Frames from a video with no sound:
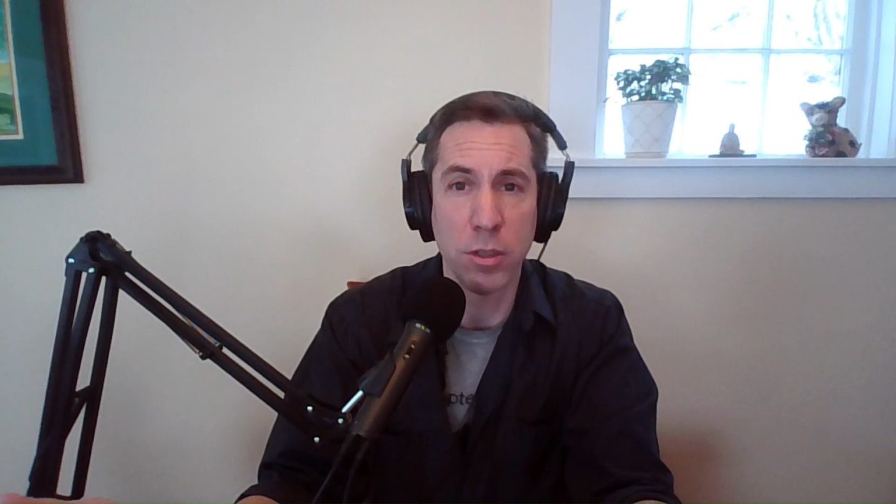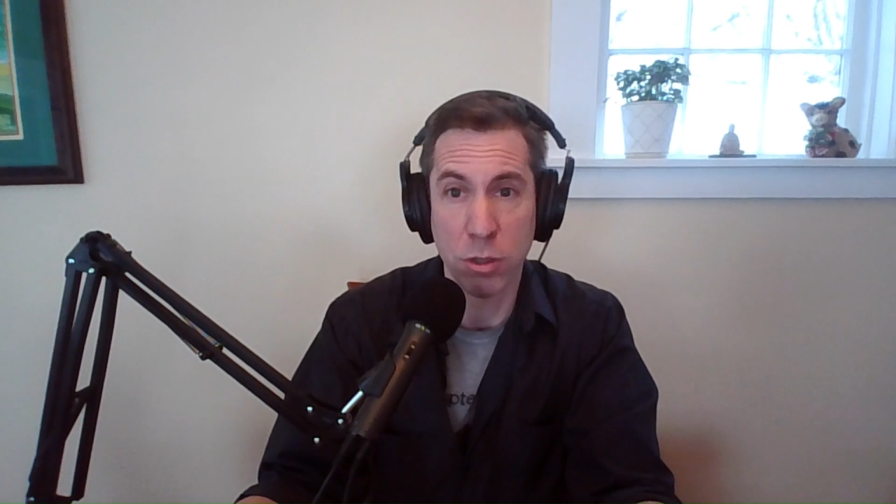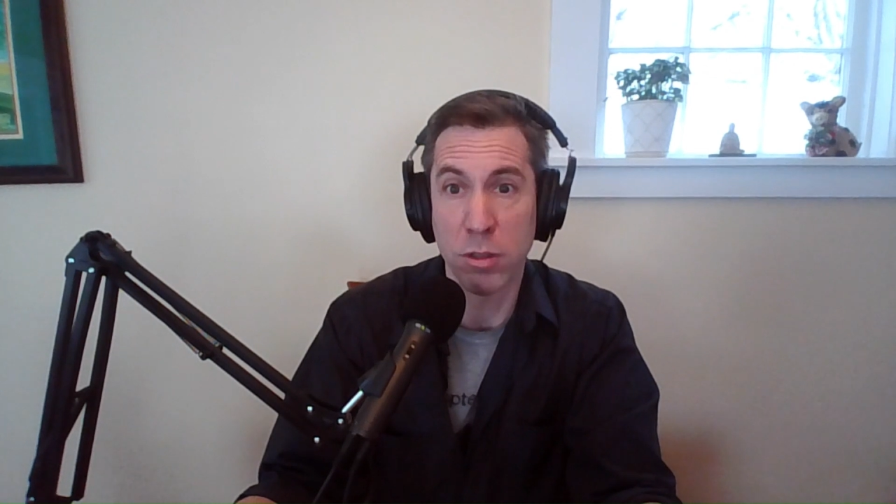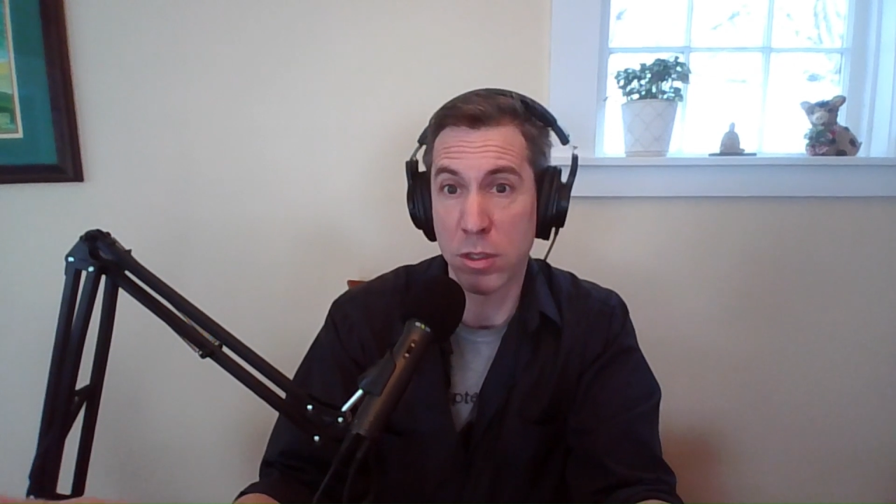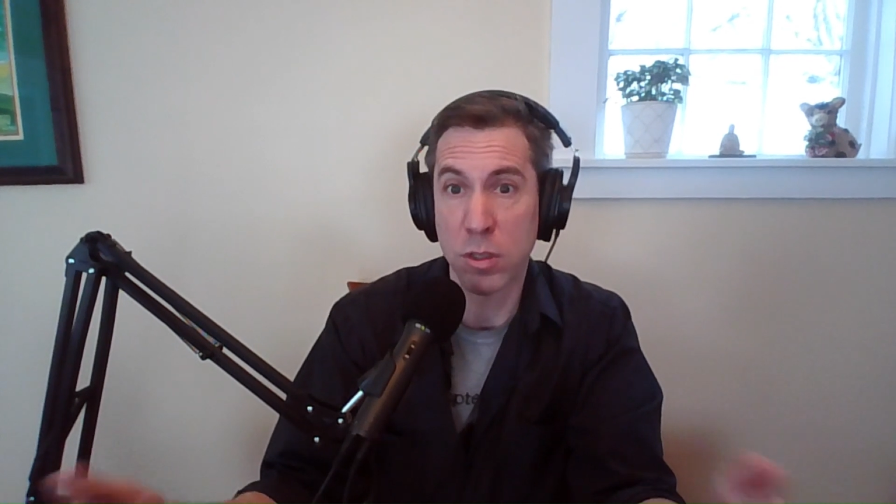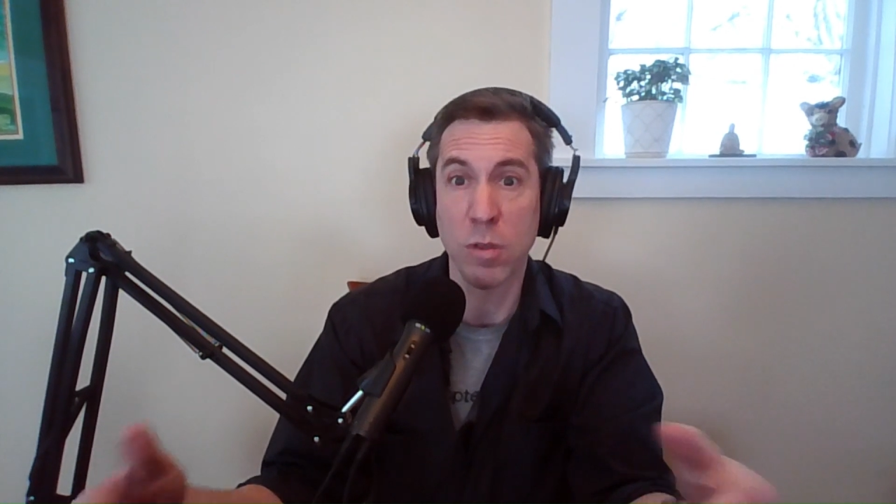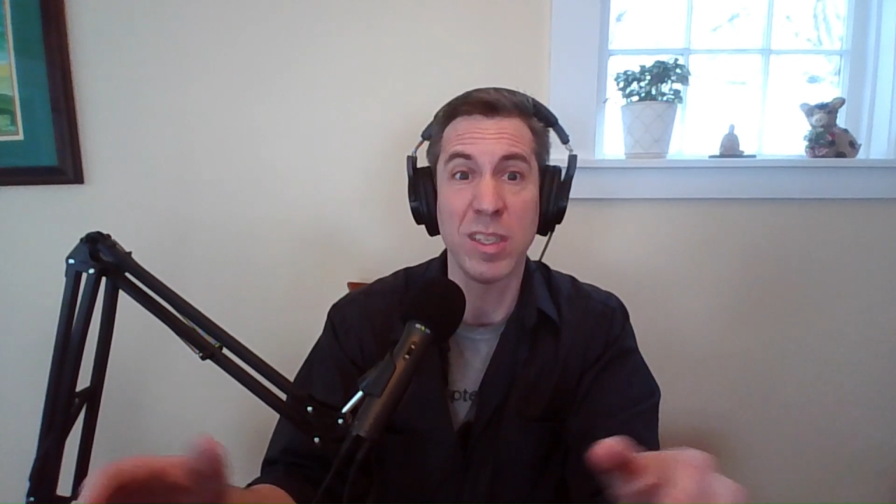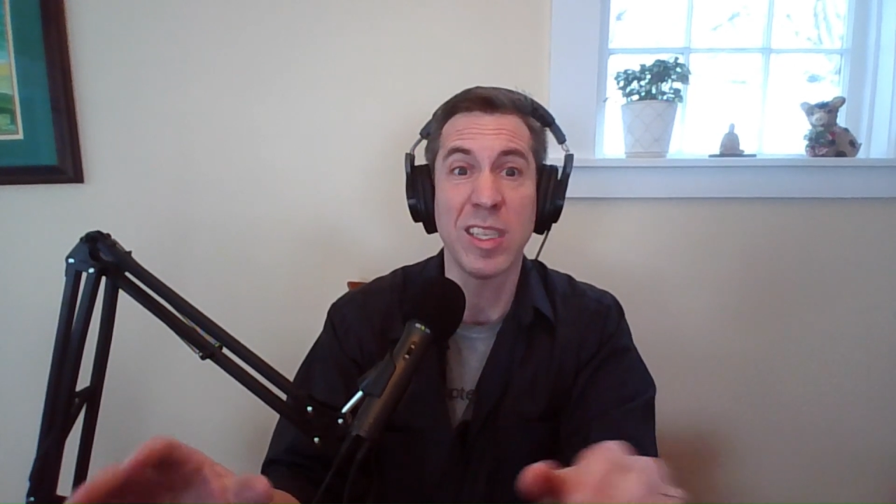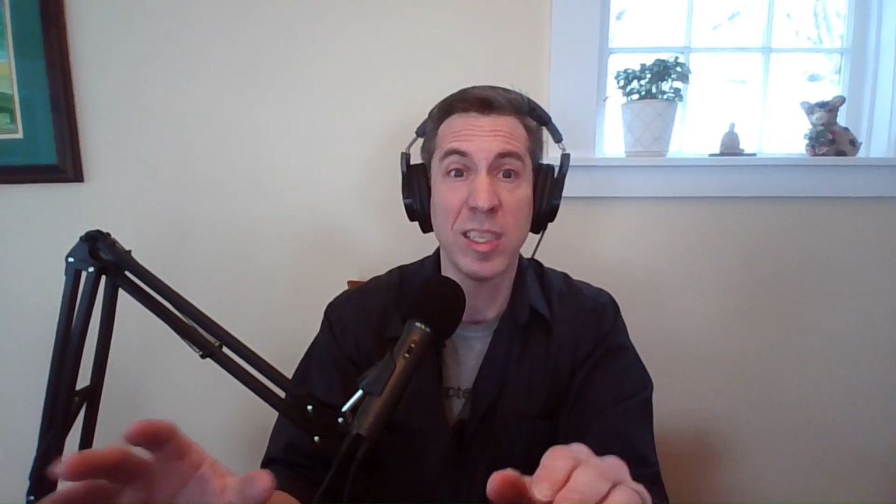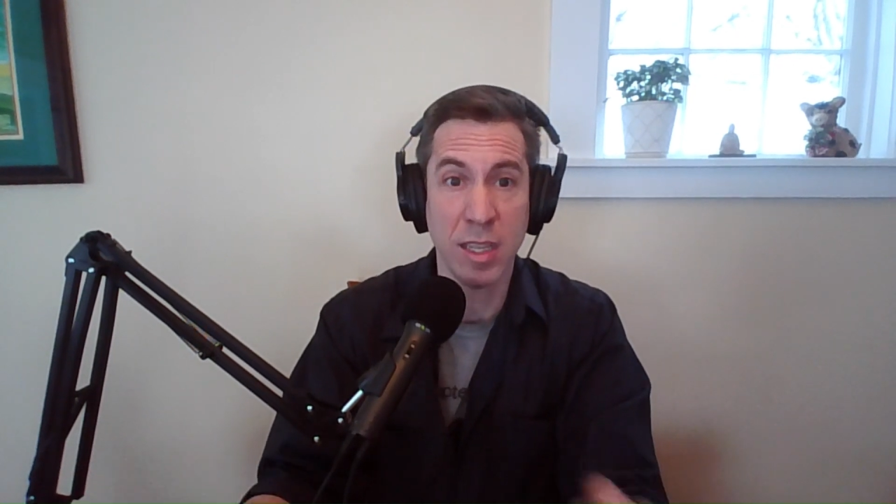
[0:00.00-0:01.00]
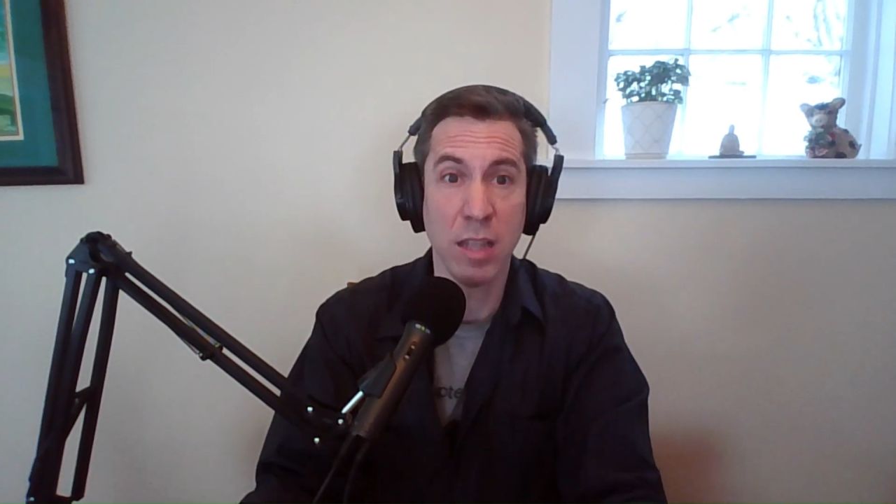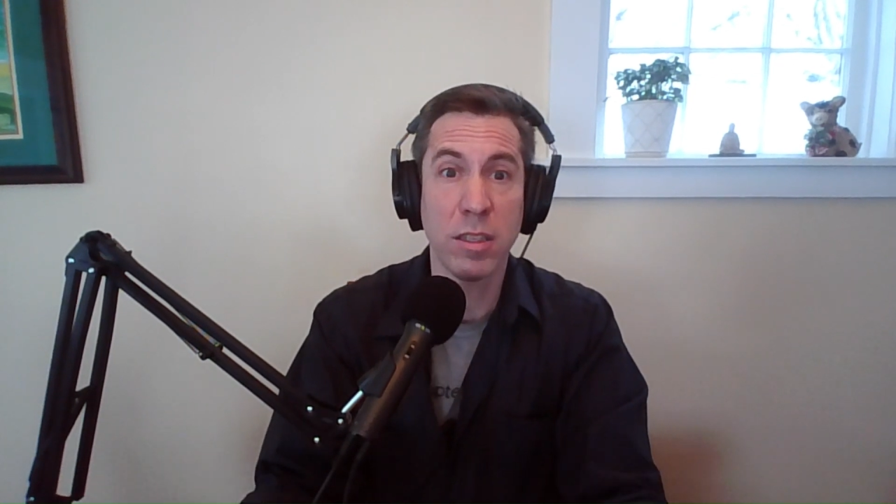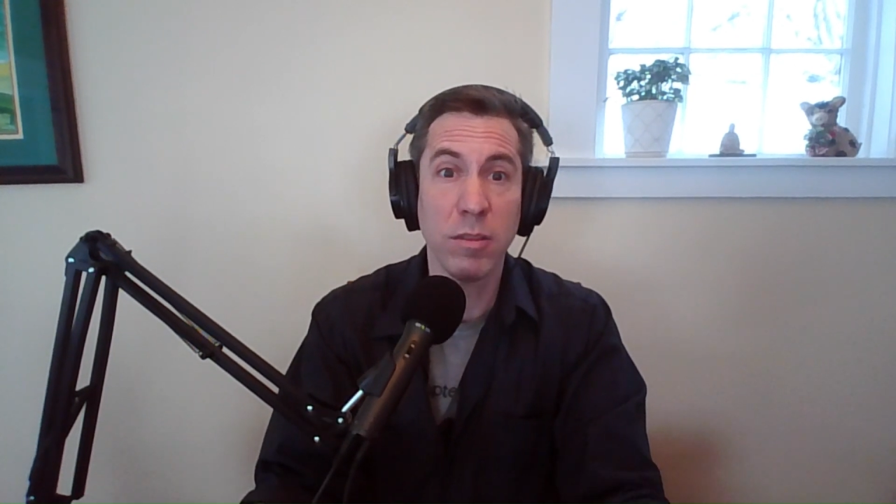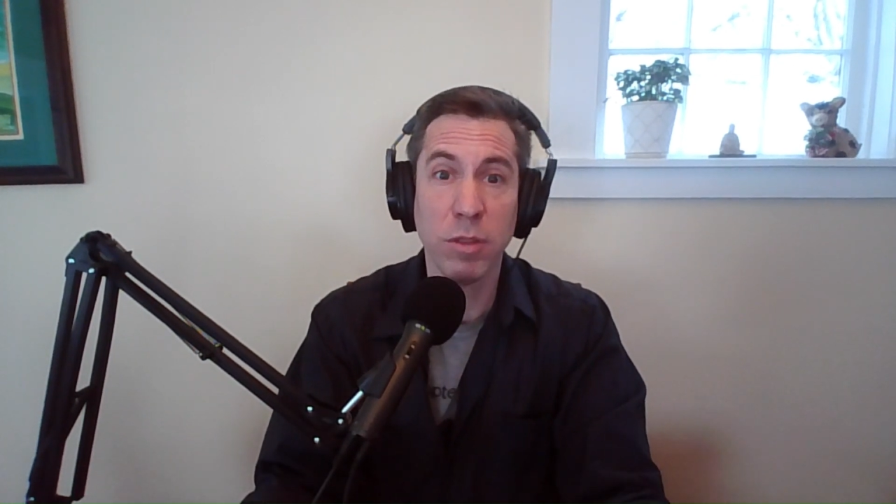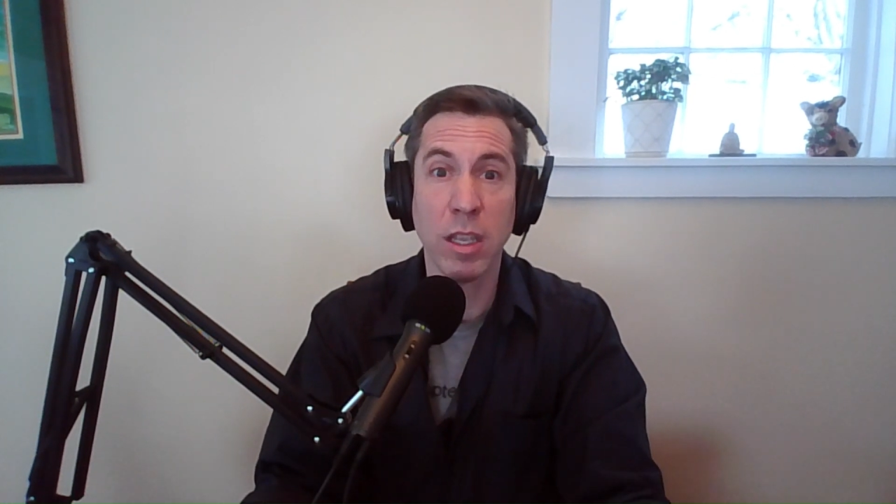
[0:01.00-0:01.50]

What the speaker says: a journalist who has extensively